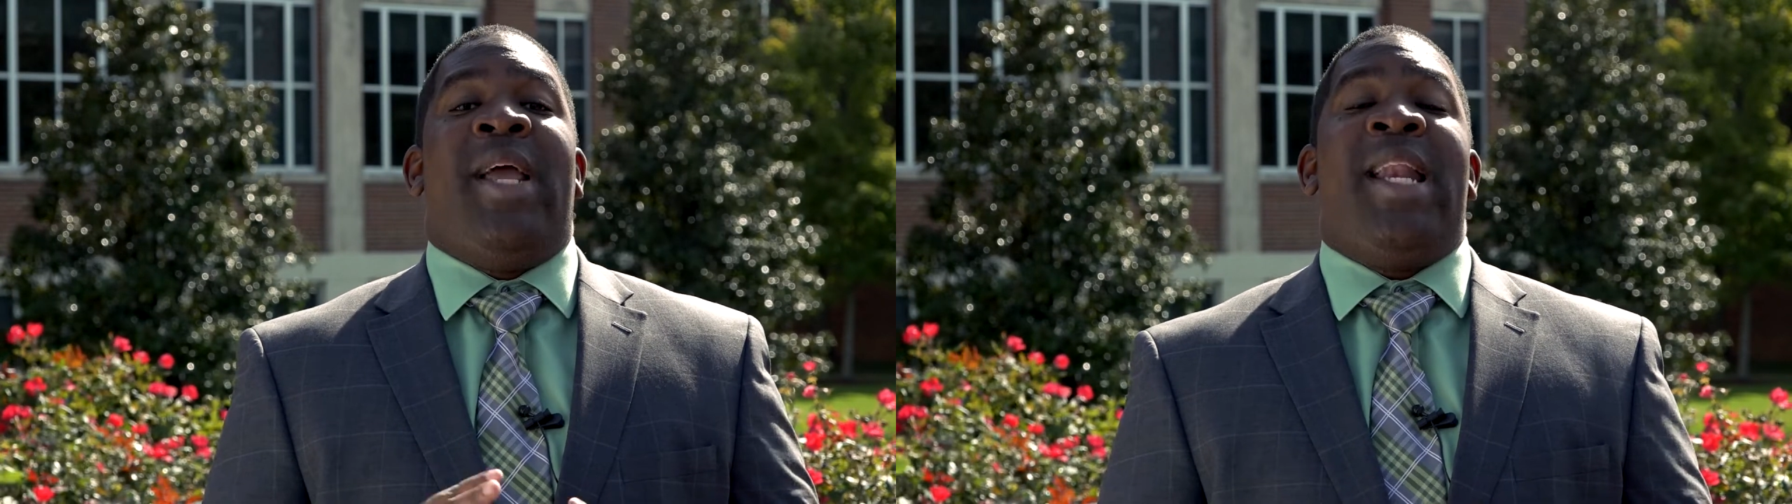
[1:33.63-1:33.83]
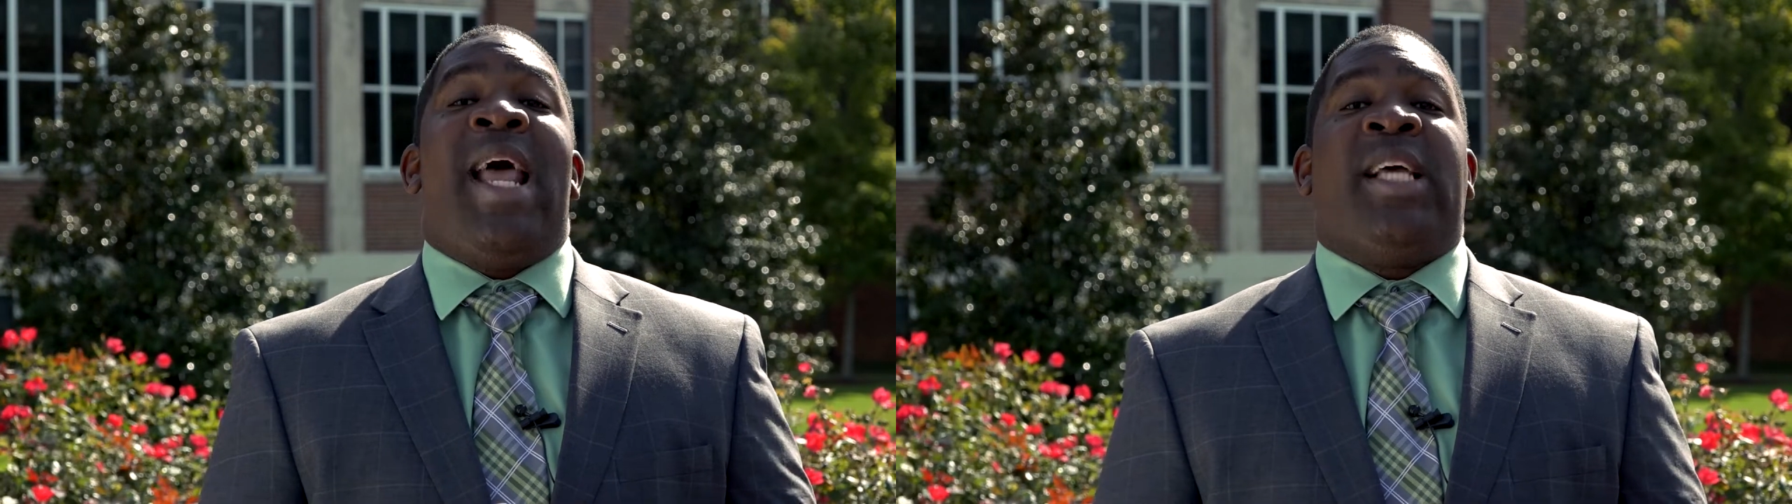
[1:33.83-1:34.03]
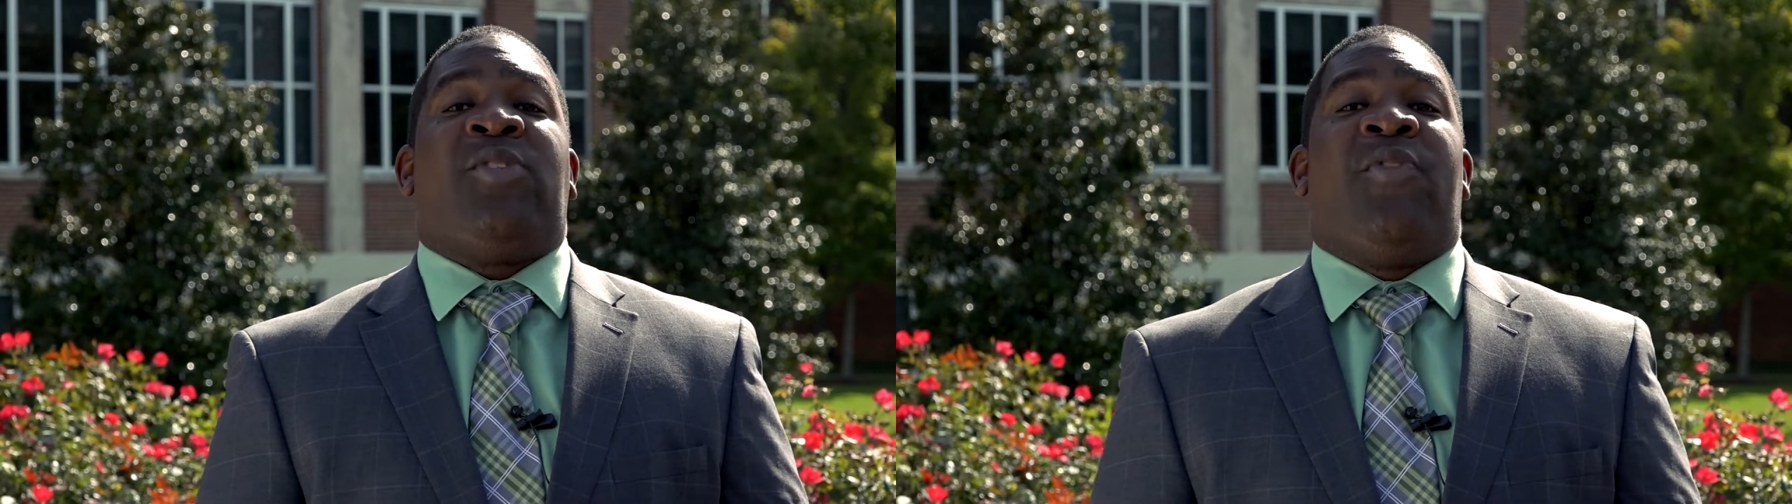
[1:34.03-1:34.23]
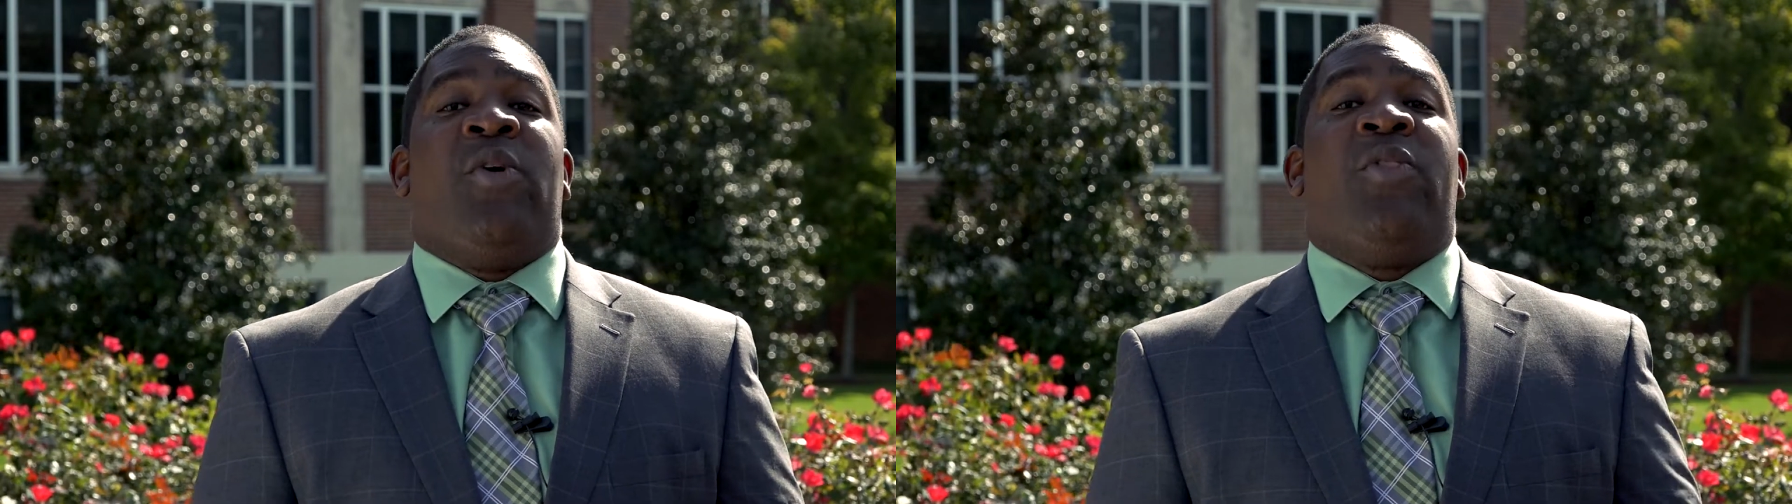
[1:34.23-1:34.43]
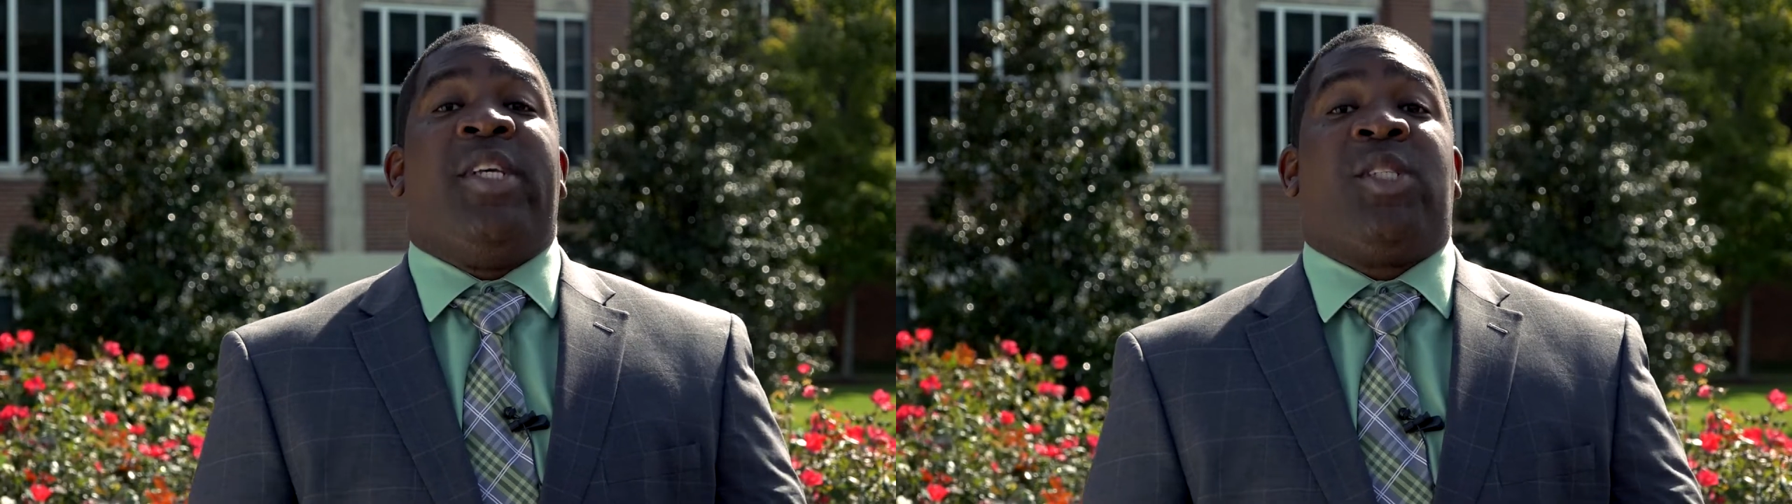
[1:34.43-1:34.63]
in
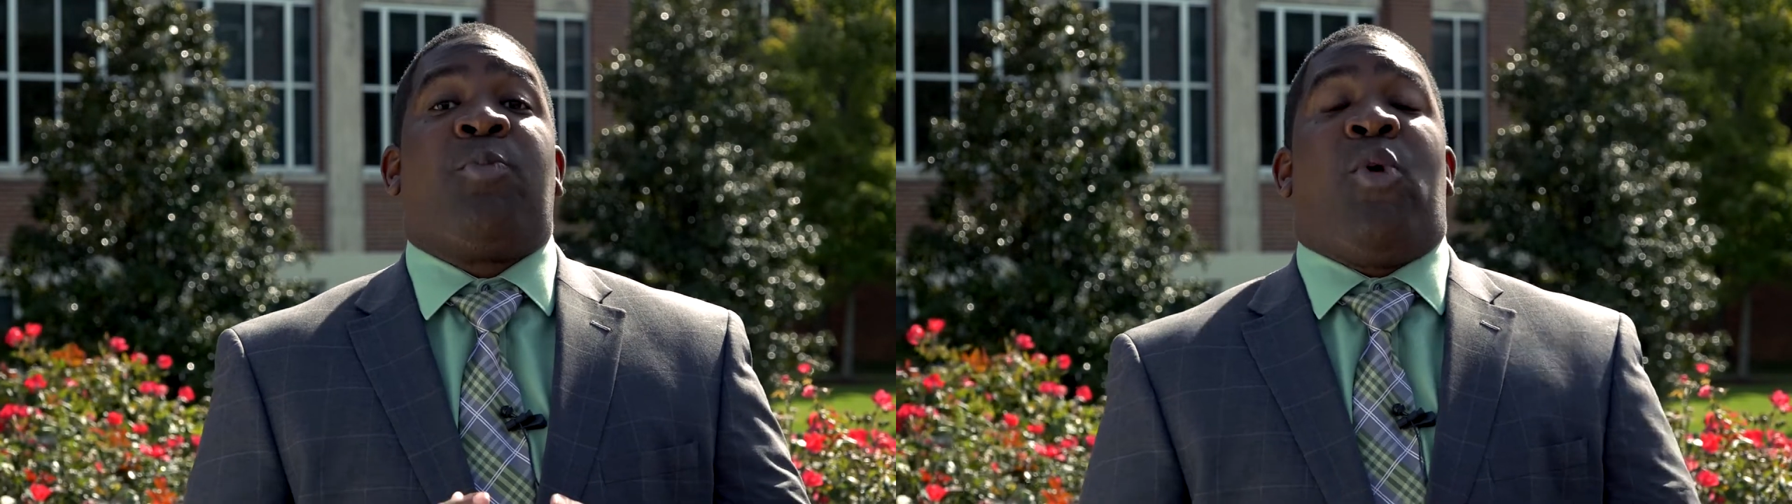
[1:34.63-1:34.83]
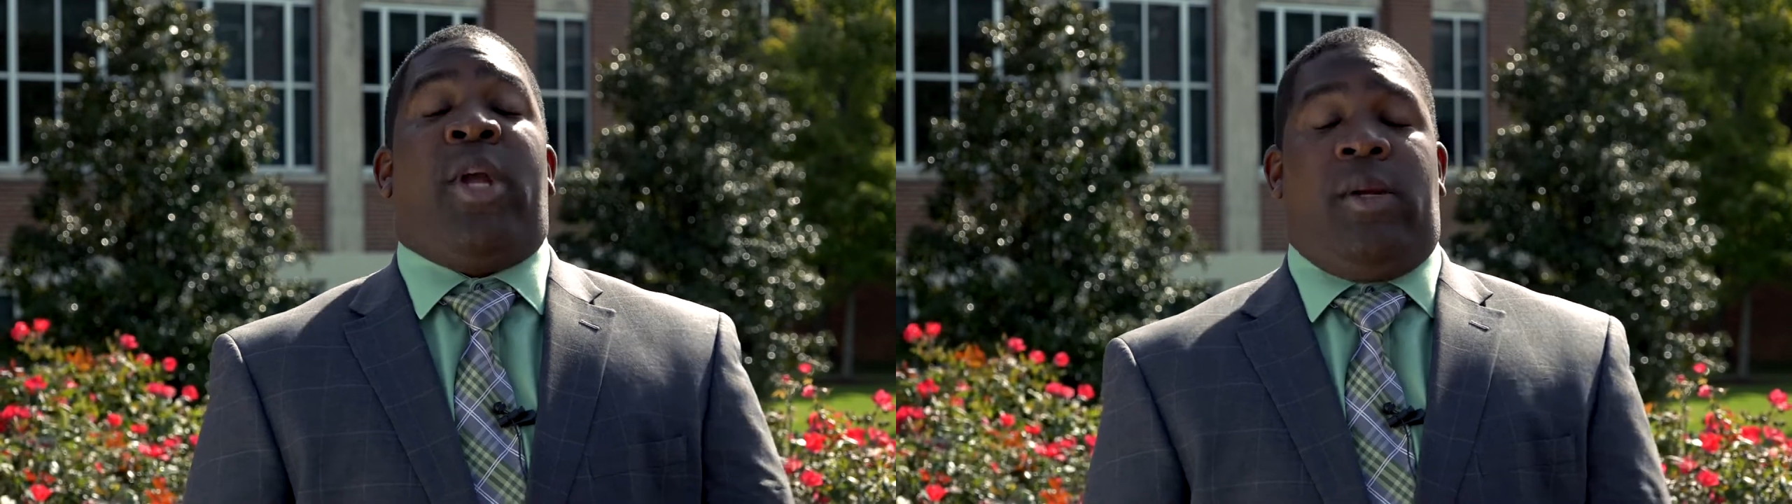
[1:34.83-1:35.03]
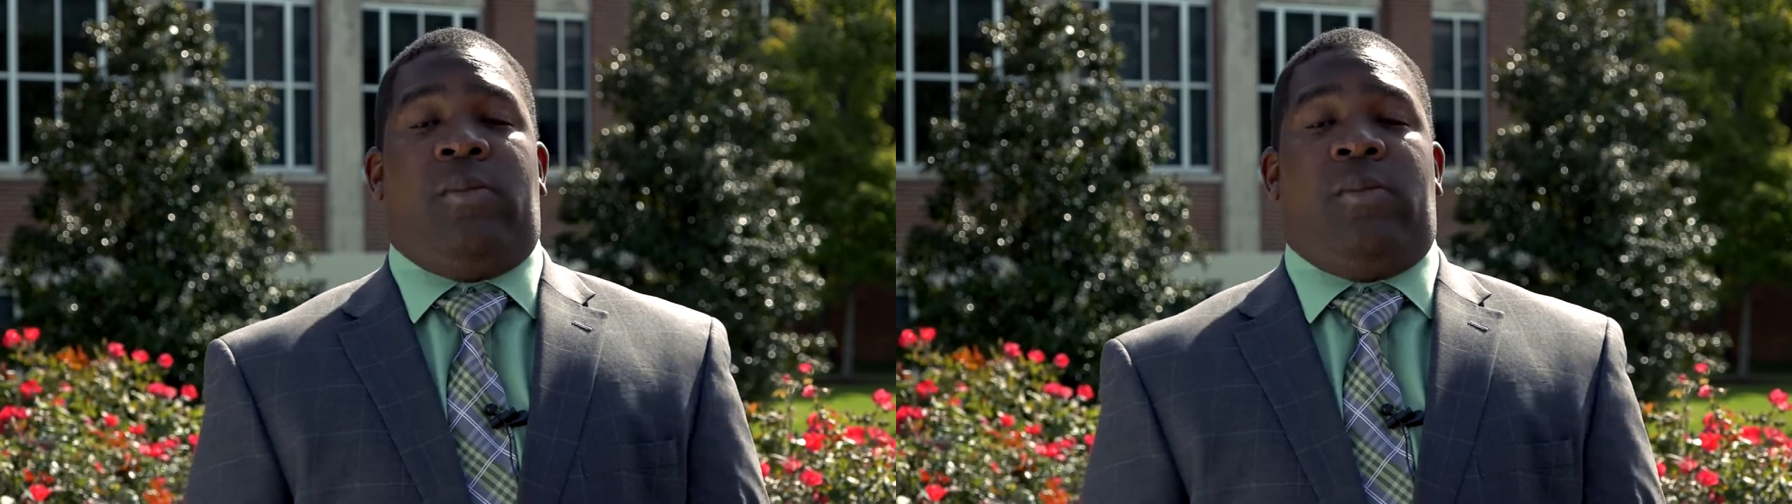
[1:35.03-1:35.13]
Nashville this spring.